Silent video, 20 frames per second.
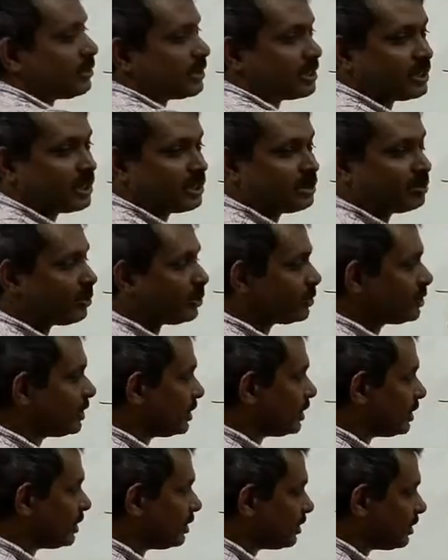vector is
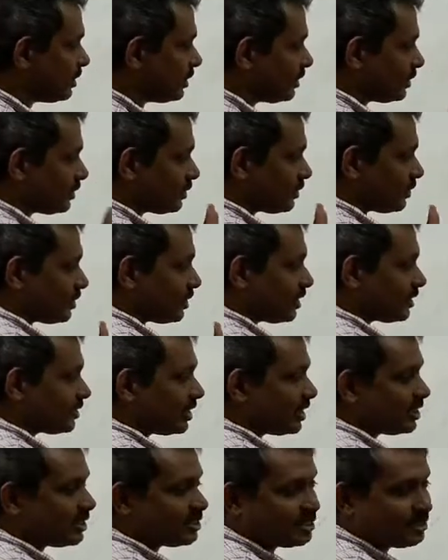positive. So the
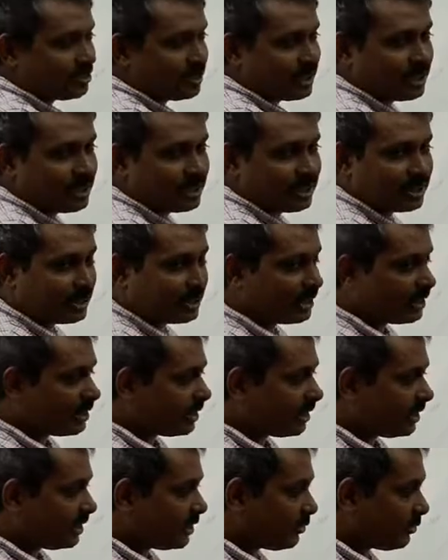sense will
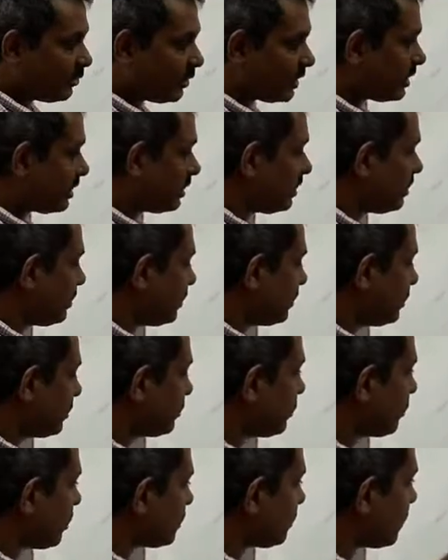differ.
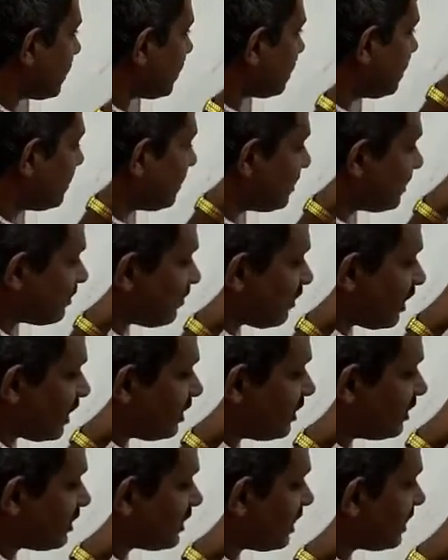So as far as this
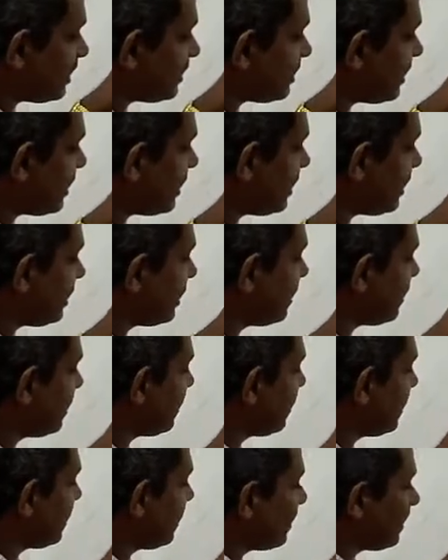value is
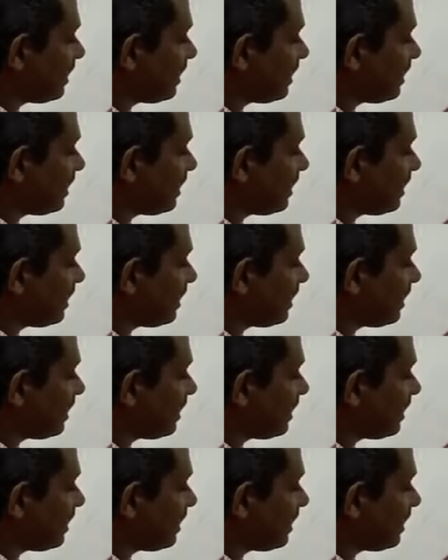concerned,